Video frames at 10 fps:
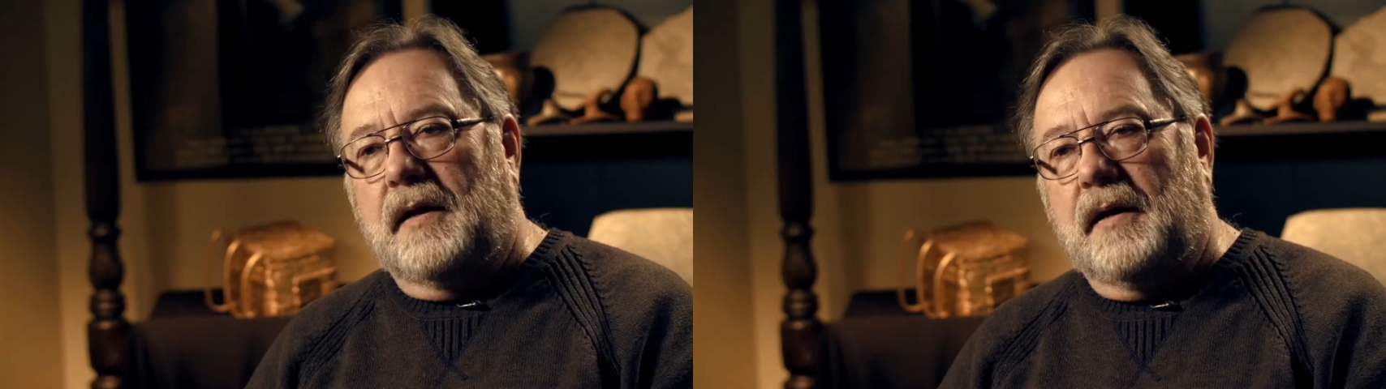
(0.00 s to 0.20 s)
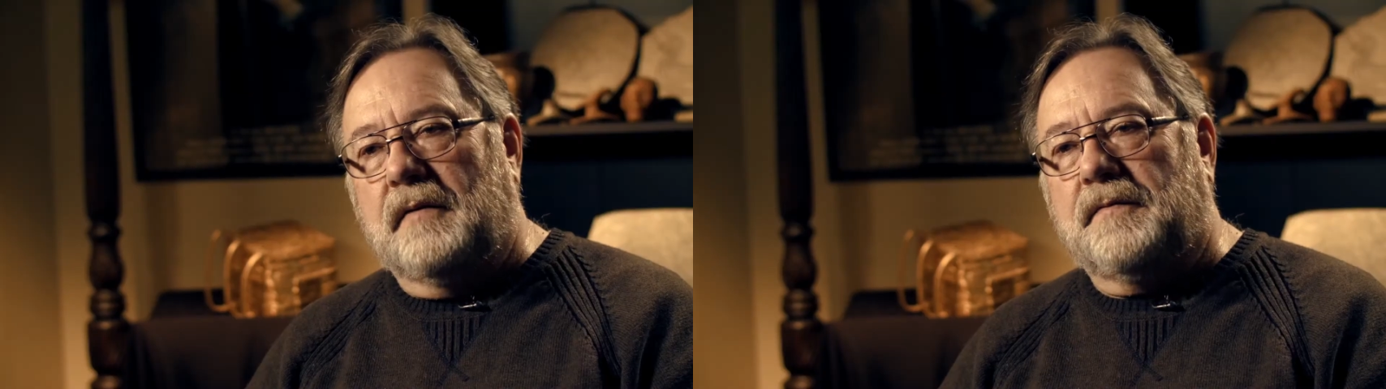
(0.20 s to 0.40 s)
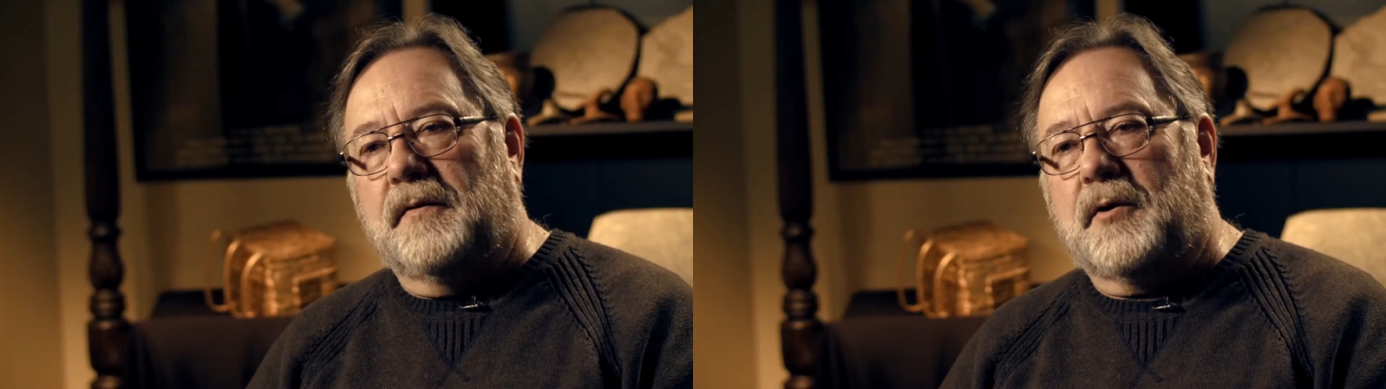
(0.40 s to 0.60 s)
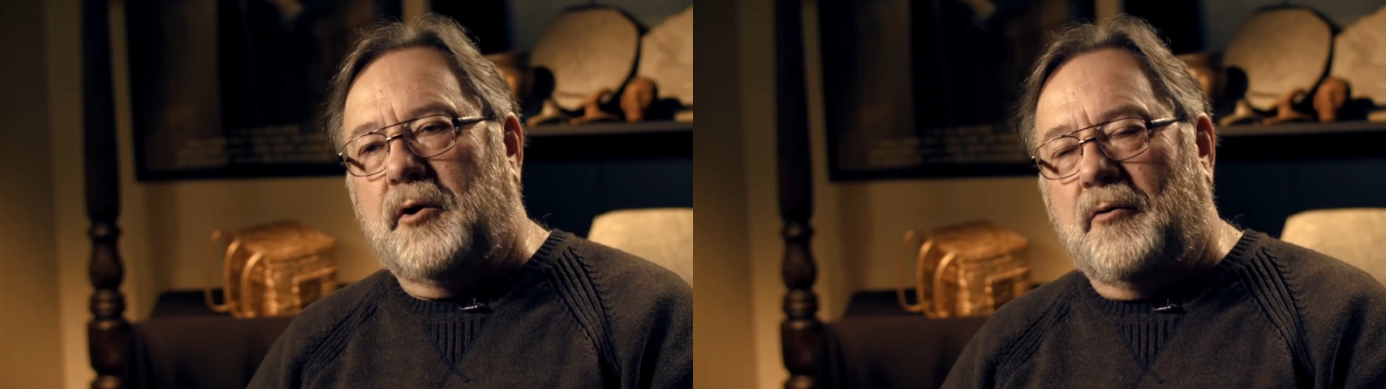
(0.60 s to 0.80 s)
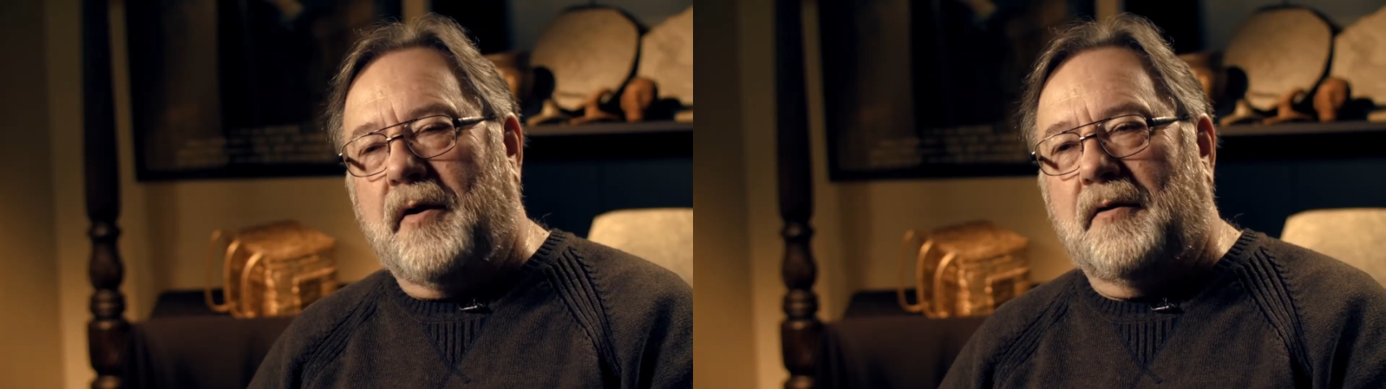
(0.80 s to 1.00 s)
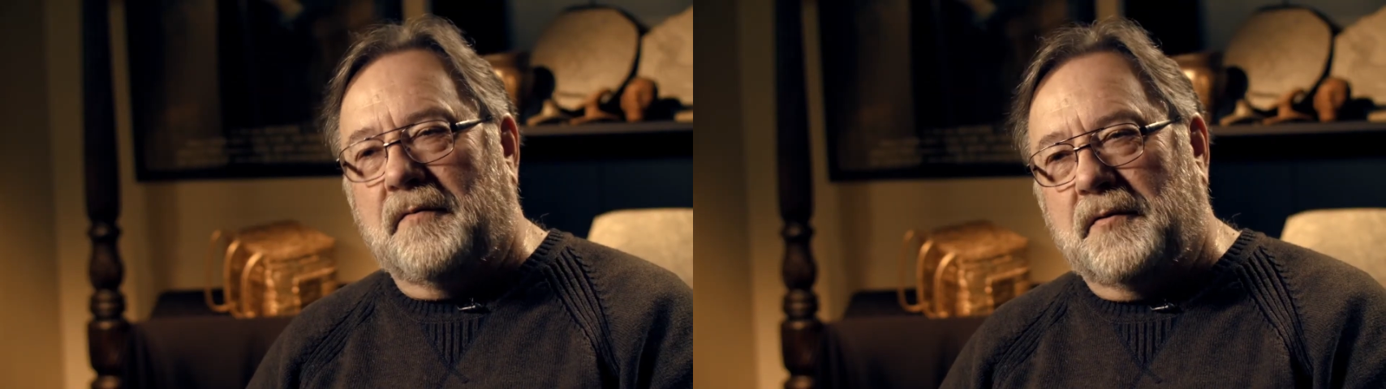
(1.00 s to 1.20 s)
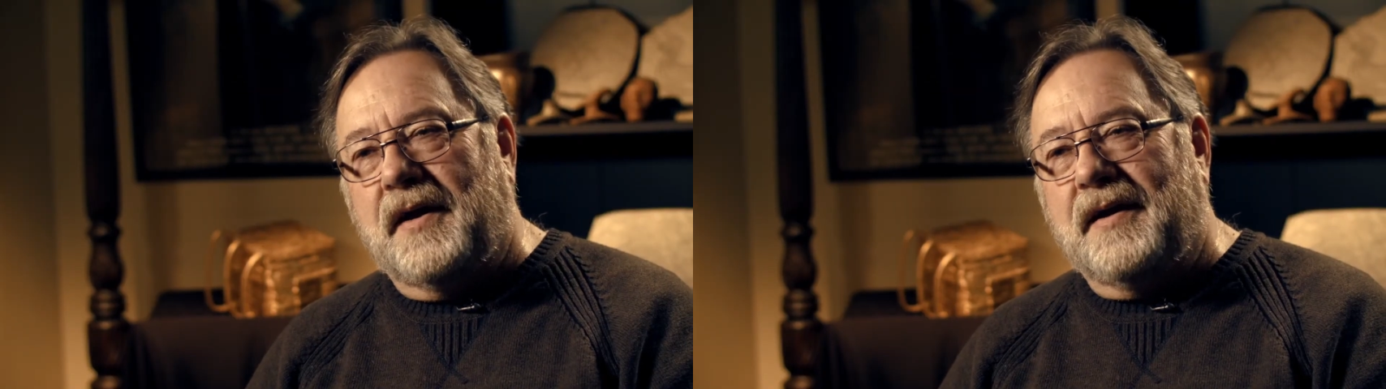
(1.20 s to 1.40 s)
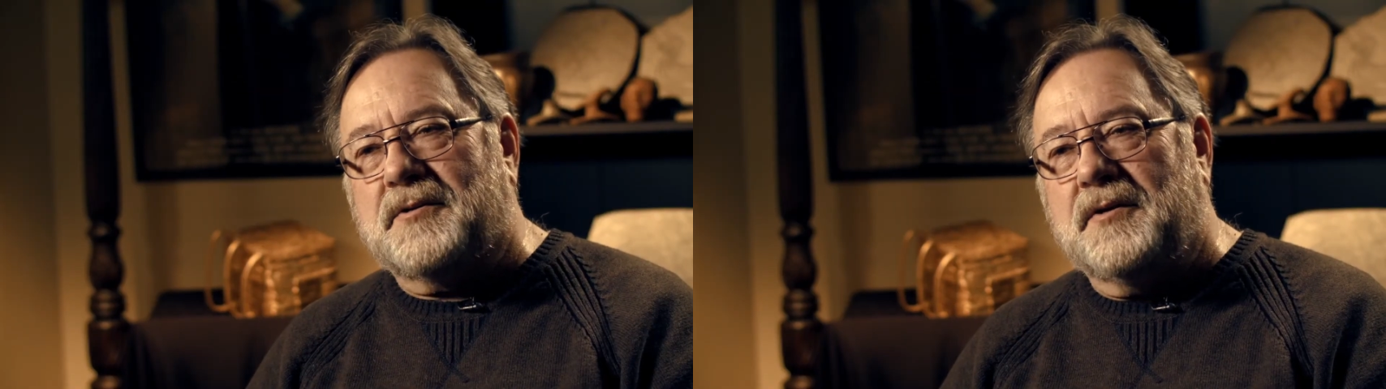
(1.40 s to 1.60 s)
and if the curator of the
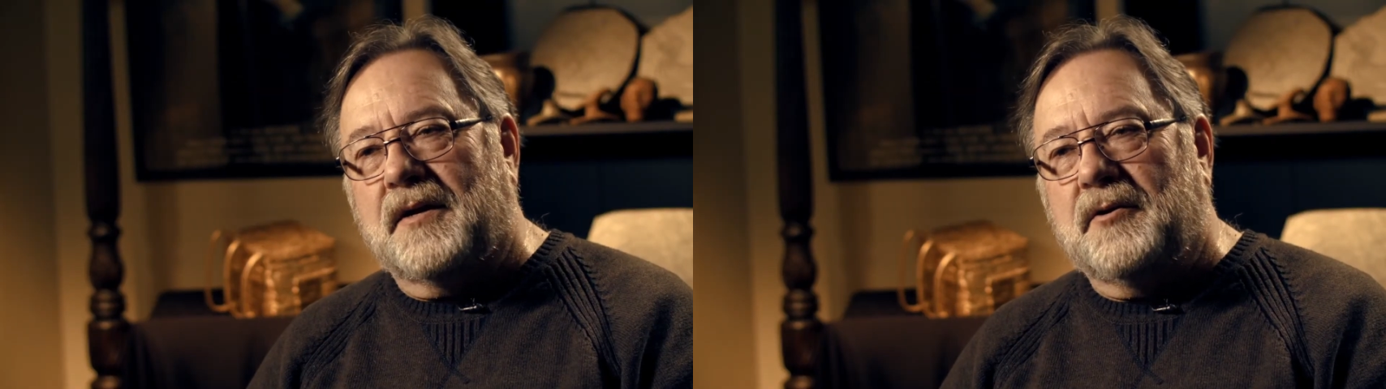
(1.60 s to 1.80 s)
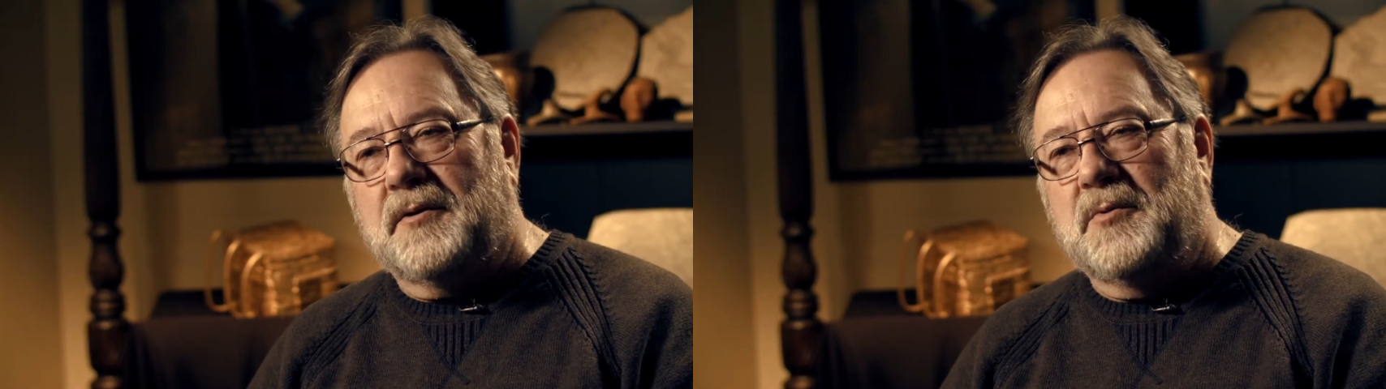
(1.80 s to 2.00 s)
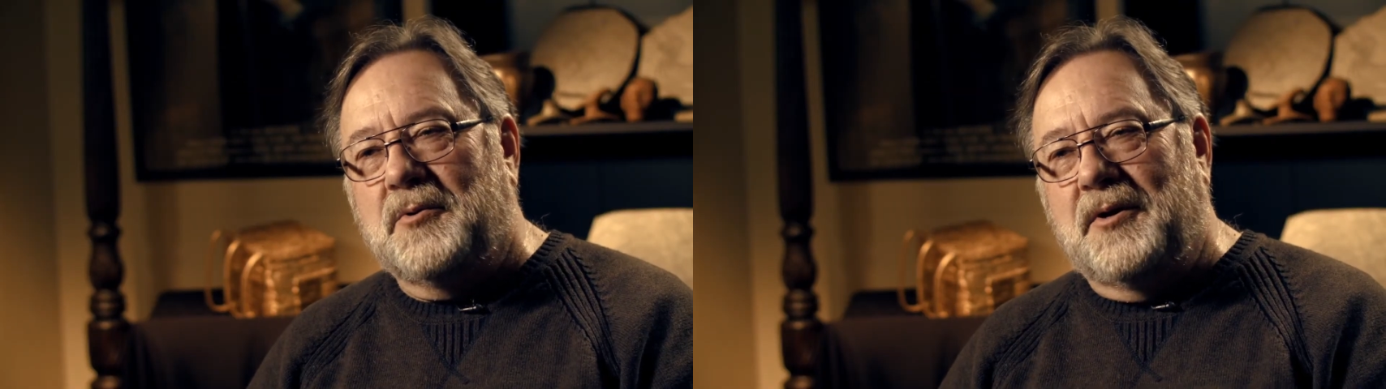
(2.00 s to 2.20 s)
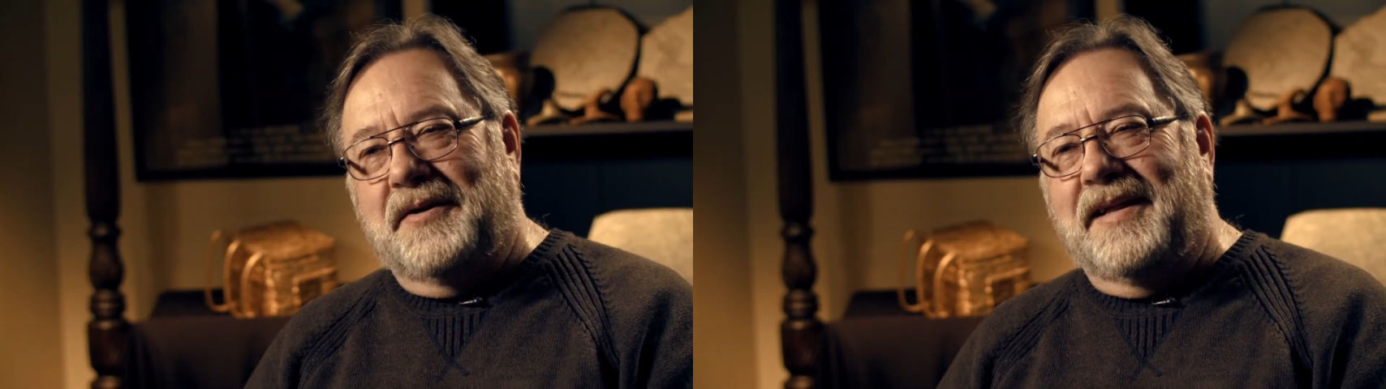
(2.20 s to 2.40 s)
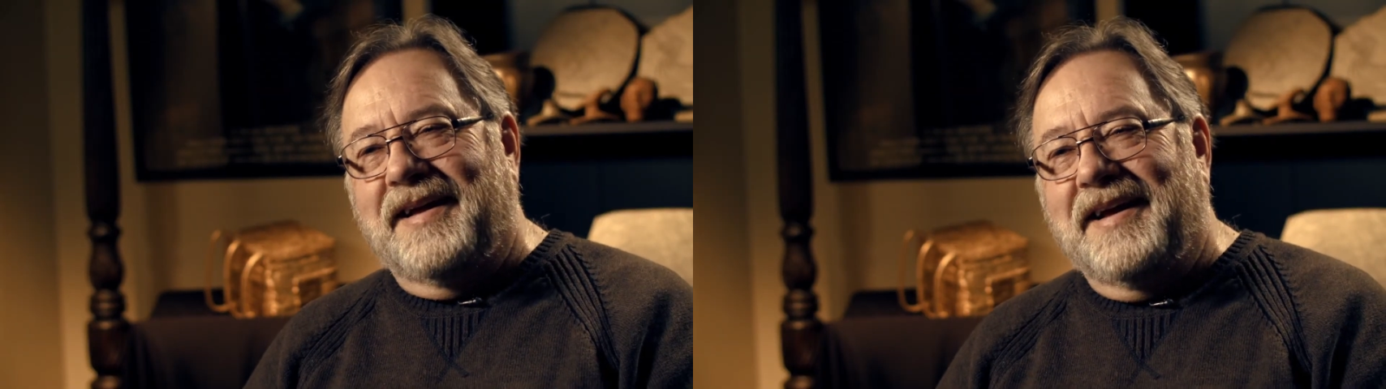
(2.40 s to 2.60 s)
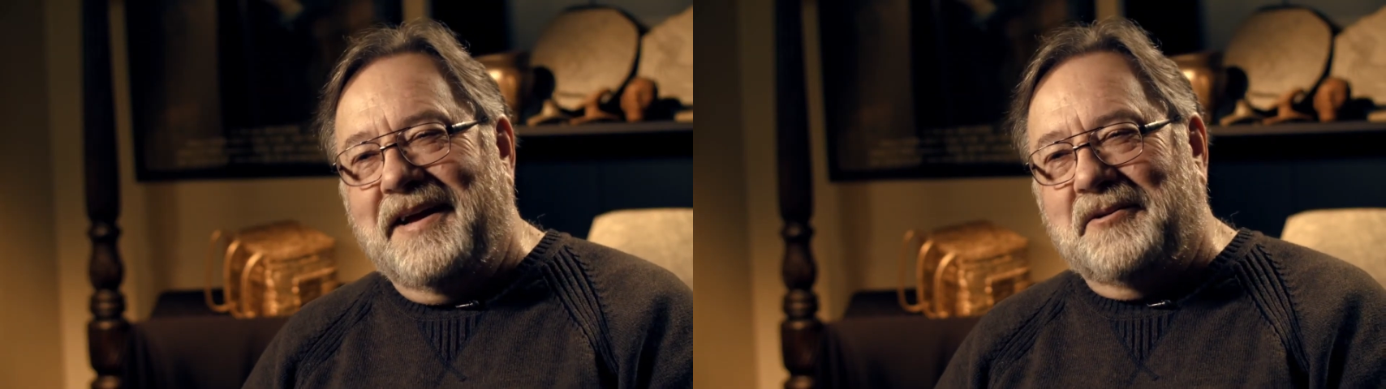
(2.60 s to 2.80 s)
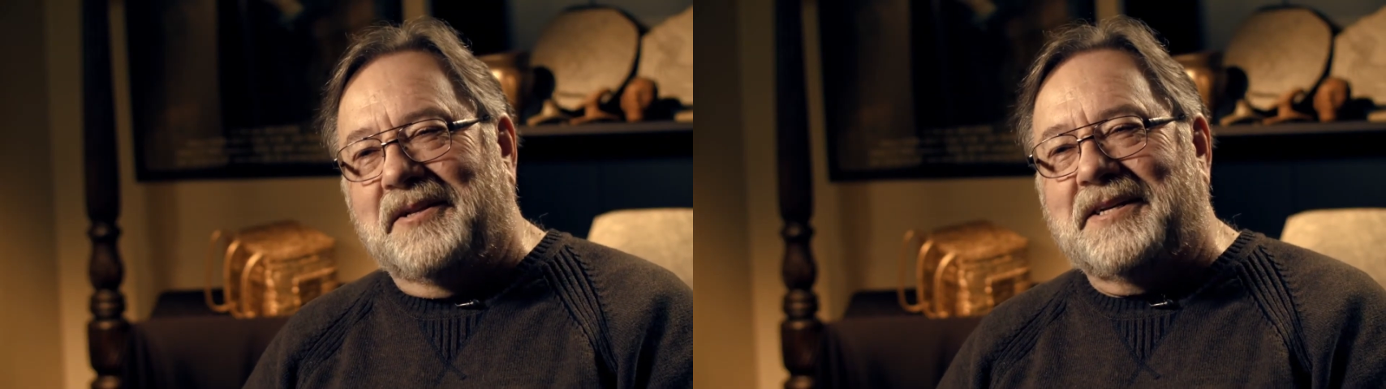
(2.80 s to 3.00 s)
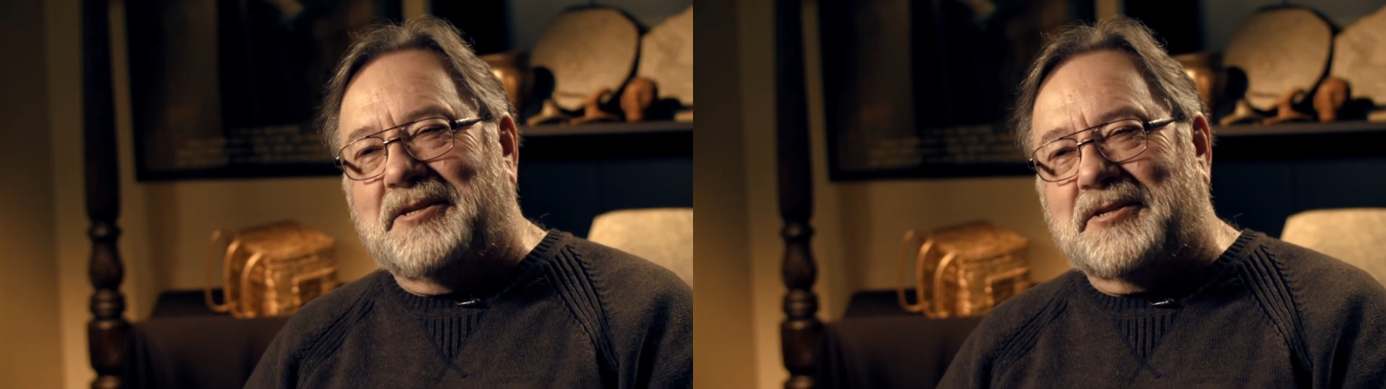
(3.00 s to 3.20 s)
day is in a good mood, he'll
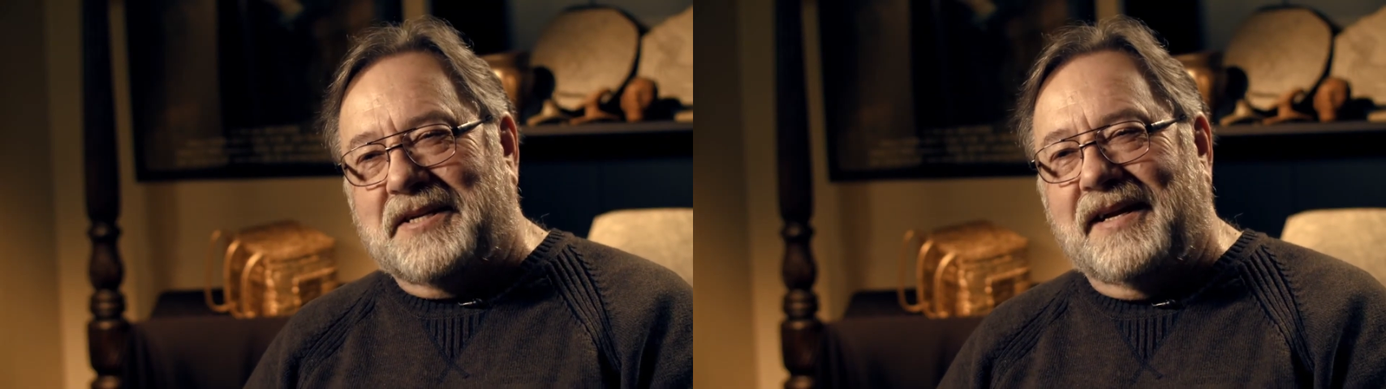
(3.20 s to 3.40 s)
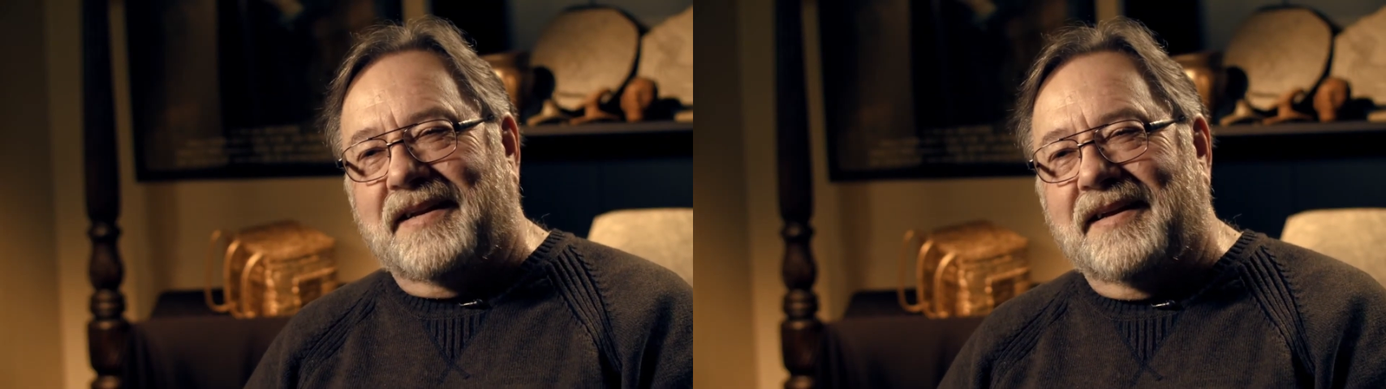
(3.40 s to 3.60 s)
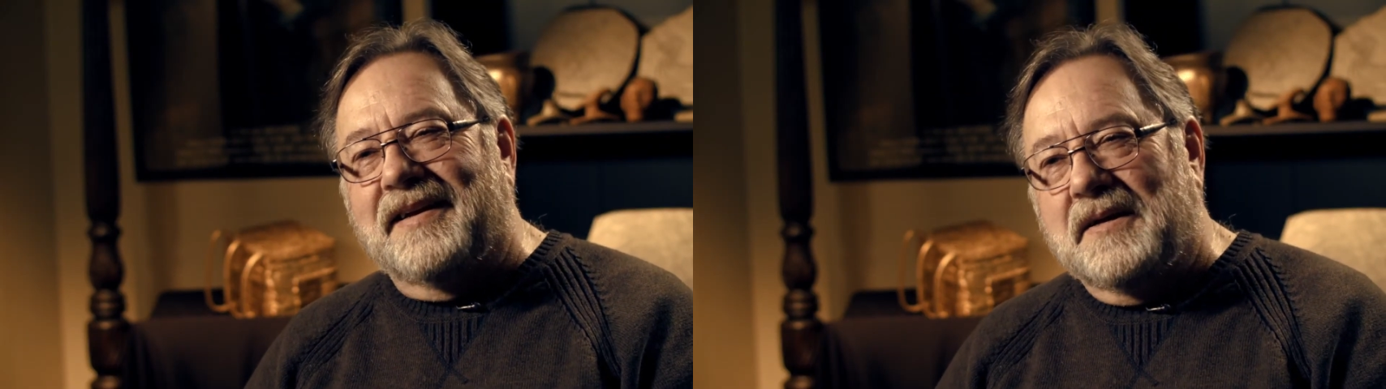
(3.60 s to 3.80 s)
let you see it.